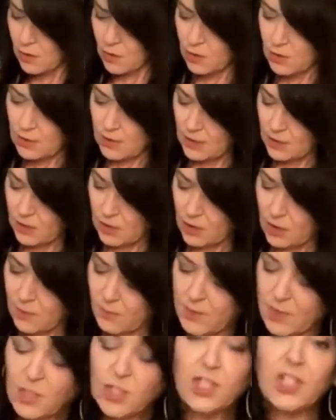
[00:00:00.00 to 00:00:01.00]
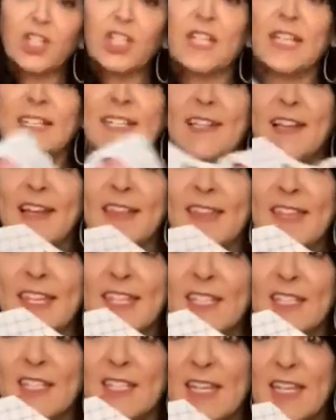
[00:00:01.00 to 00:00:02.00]
you, it just comes in sheets like
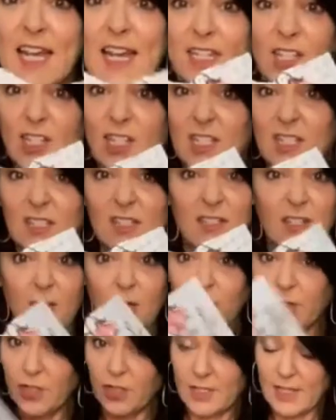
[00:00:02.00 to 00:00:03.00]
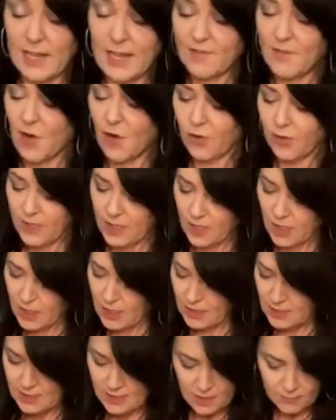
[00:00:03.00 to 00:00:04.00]
this and I just go, you see I've already
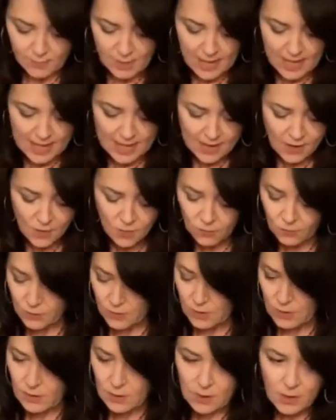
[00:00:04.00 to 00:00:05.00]
cut some out.